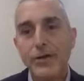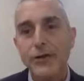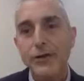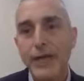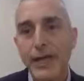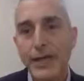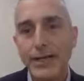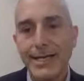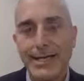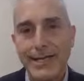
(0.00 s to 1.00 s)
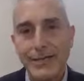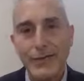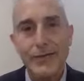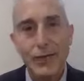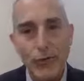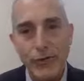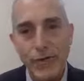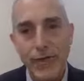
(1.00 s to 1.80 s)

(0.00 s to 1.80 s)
Do they need surgery?